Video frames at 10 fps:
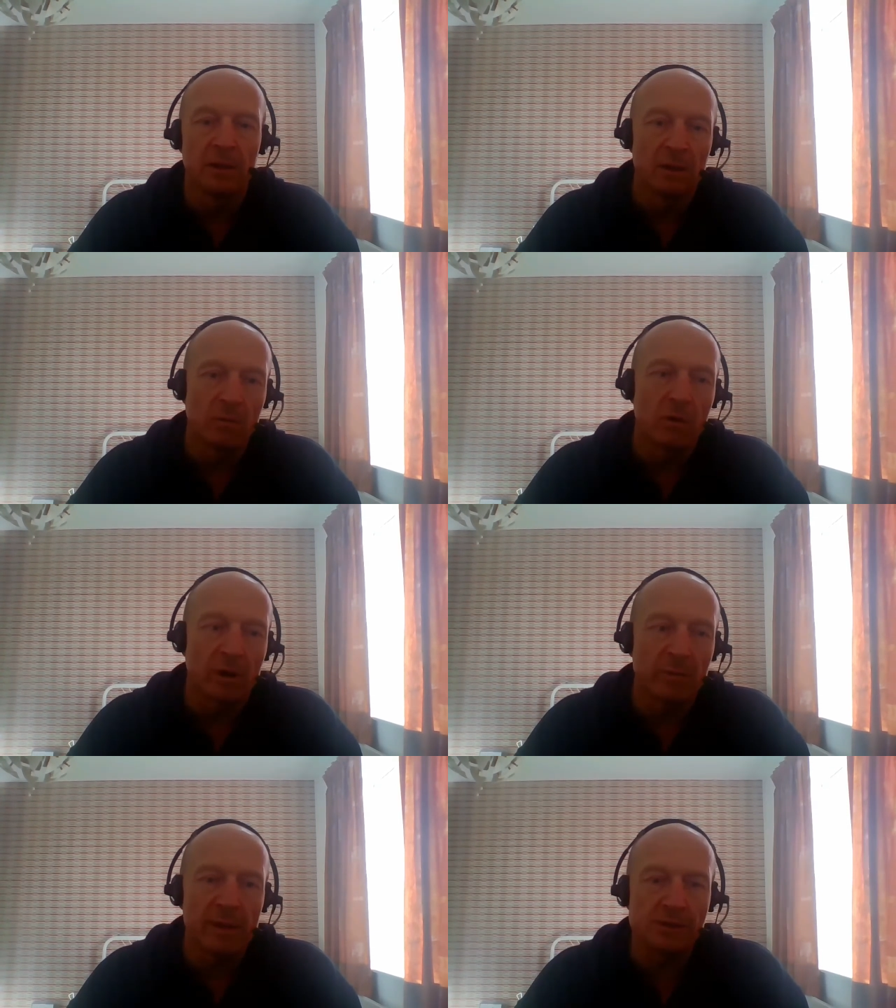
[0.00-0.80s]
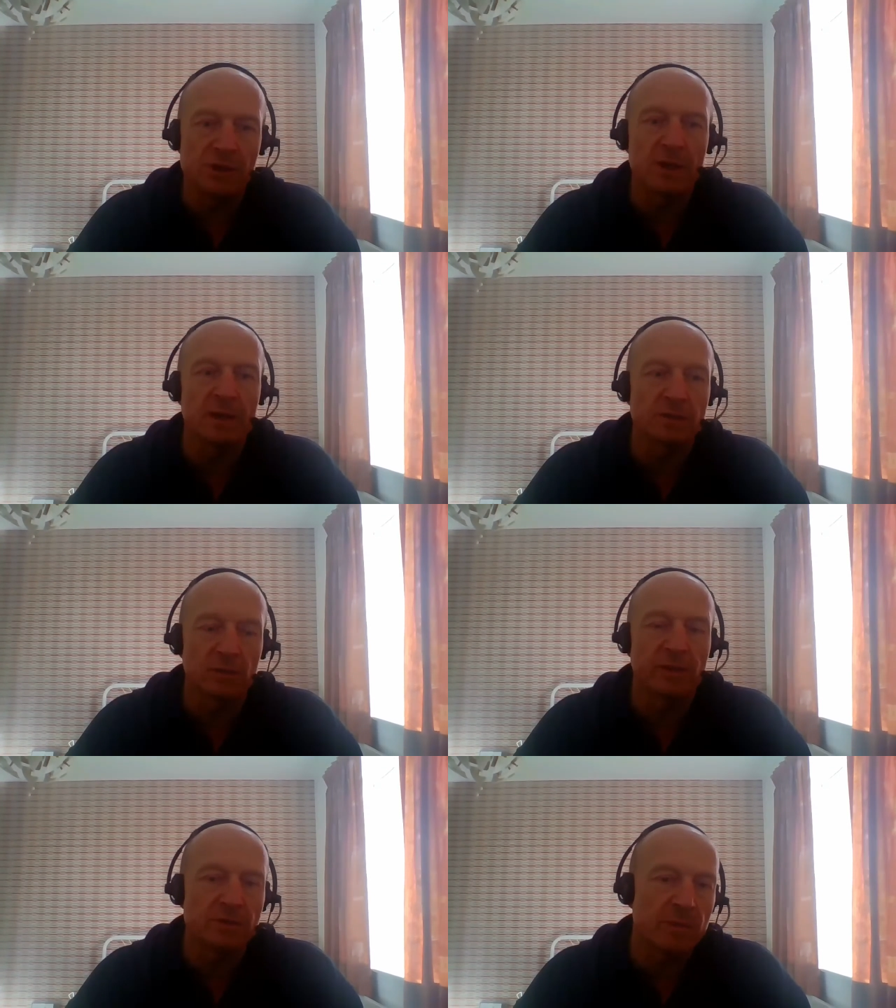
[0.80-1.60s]
working with engineers,
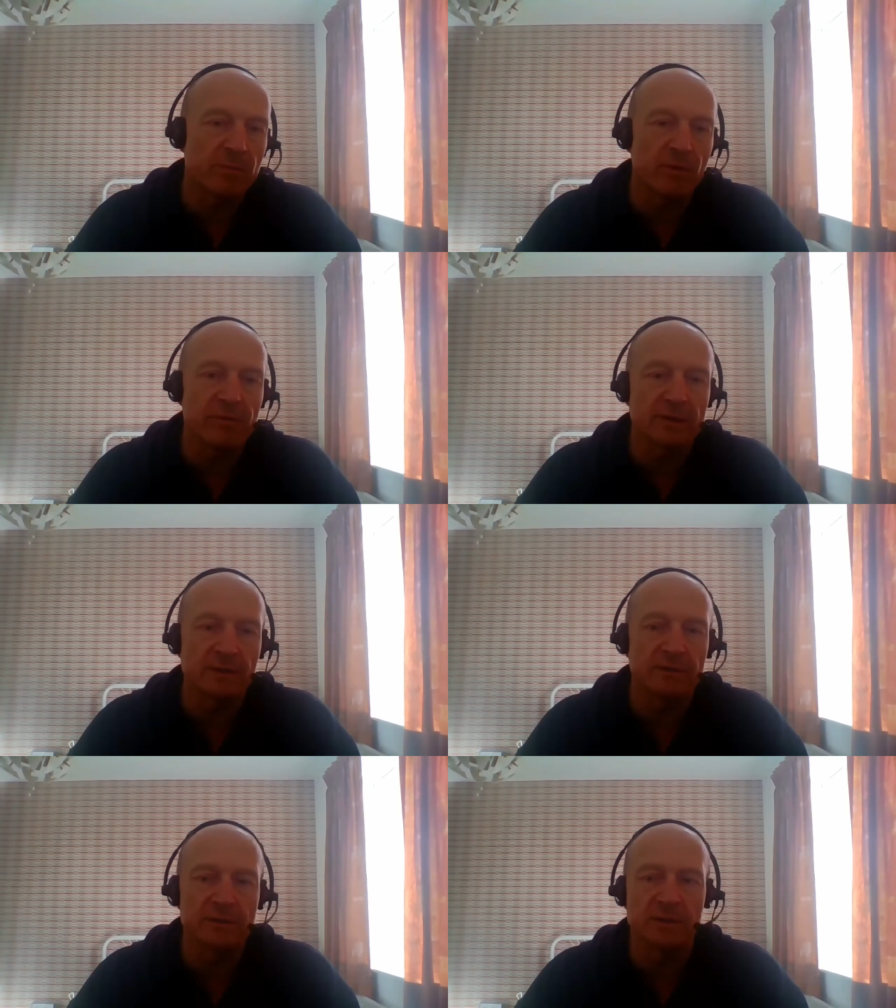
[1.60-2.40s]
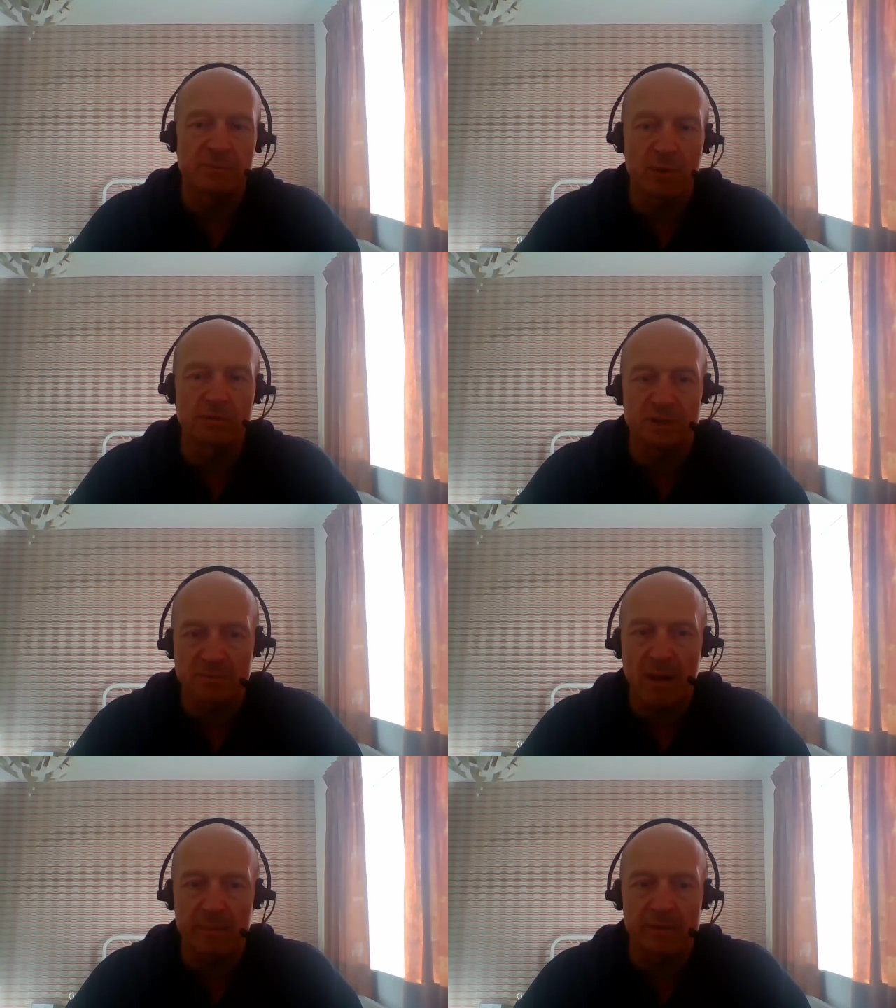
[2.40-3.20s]
looking to improve activities,
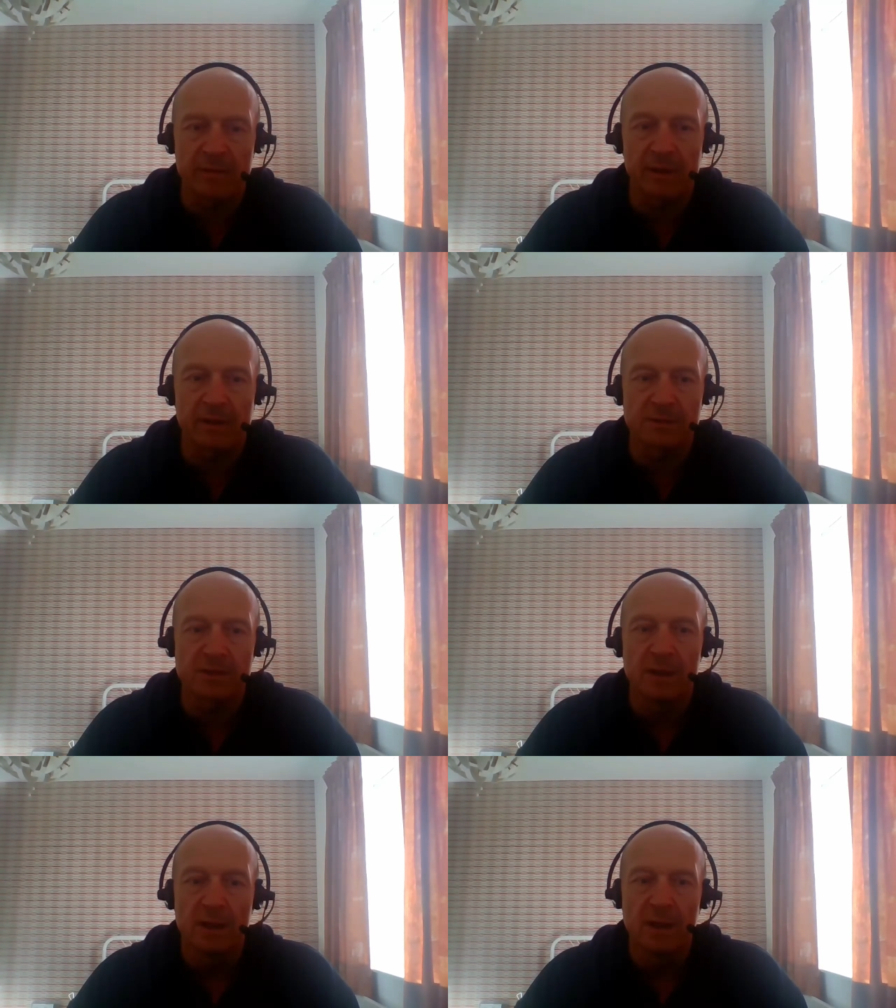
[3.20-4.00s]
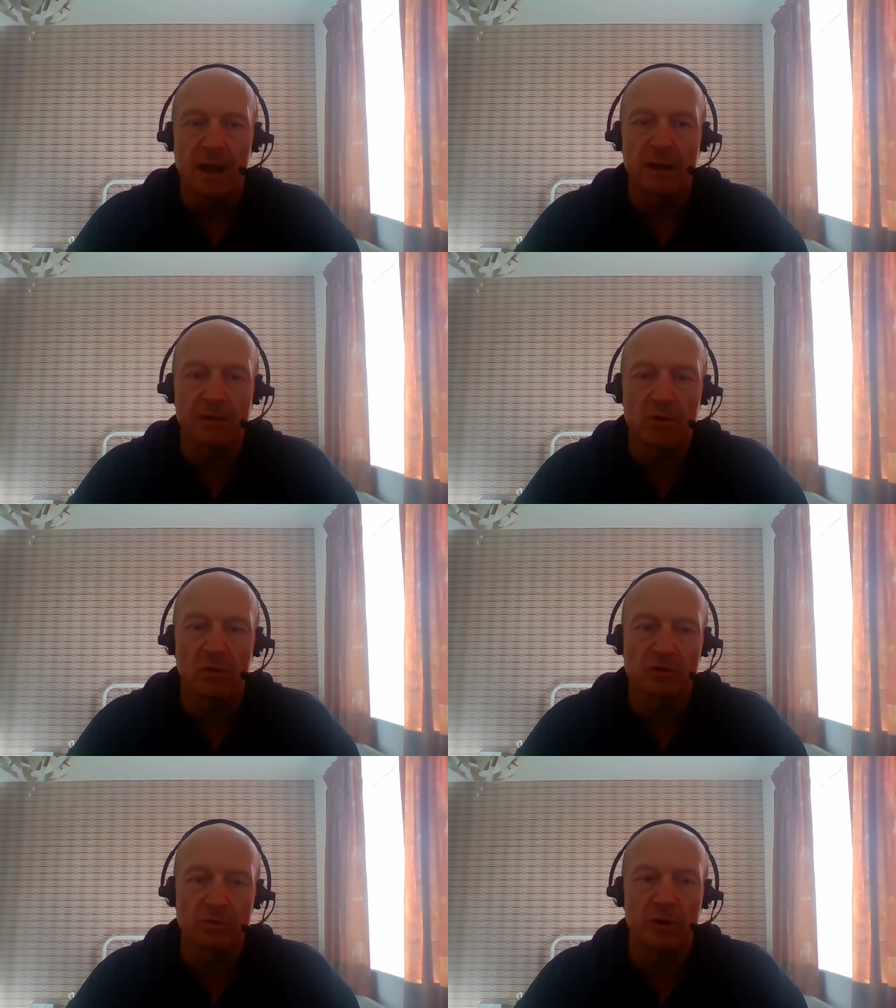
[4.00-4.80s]
process mapping things, and of
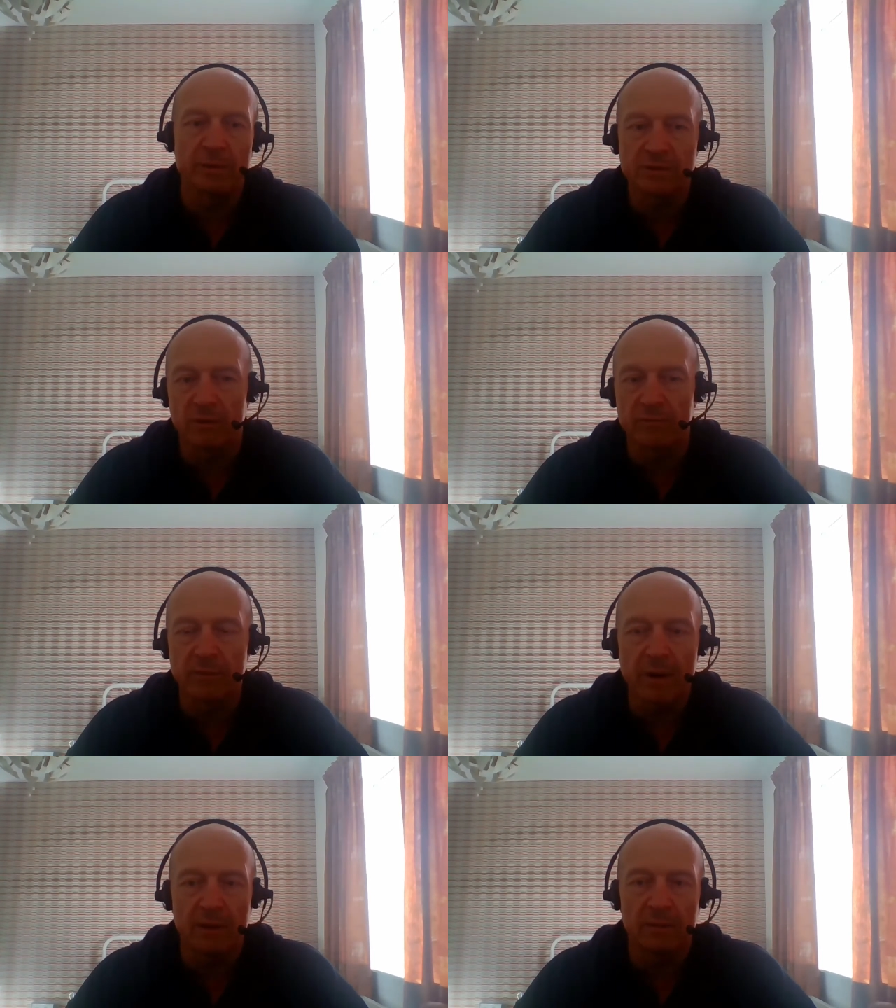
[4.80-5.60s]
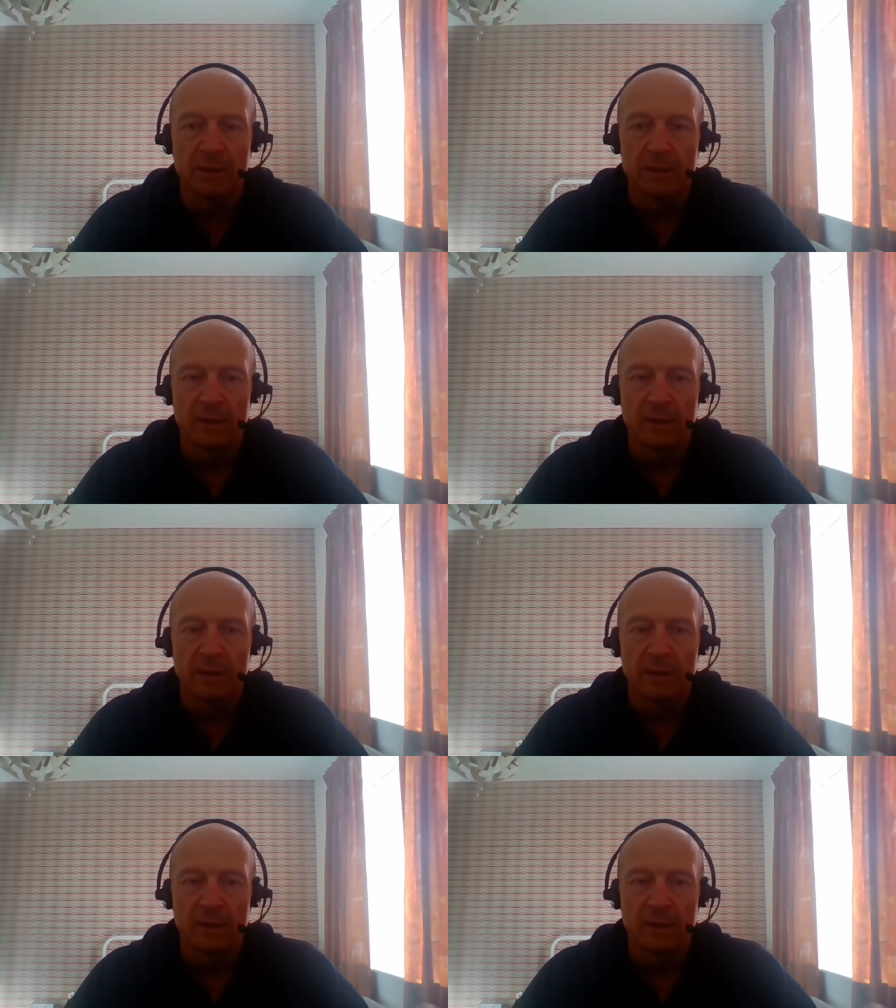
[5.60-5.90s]
course it's all very well